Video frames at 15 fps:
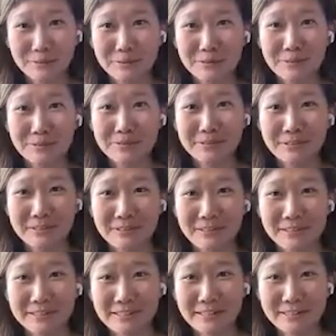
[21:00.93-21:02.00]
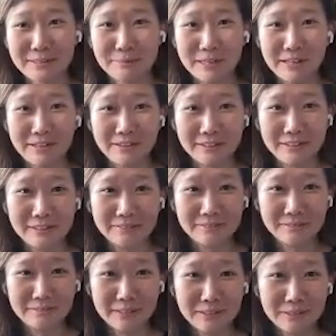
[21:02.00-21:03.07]
use or are excited about
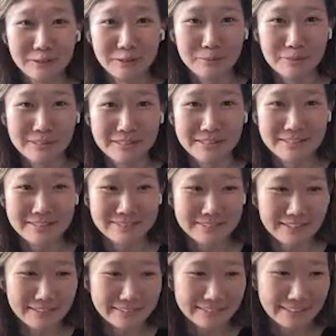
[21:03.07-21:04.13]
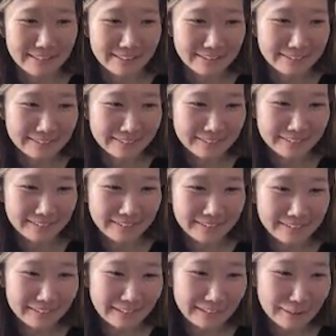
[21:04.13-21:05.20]
in, your business or outside
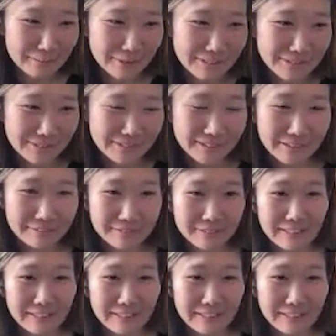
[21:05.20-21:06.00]
in your personal life?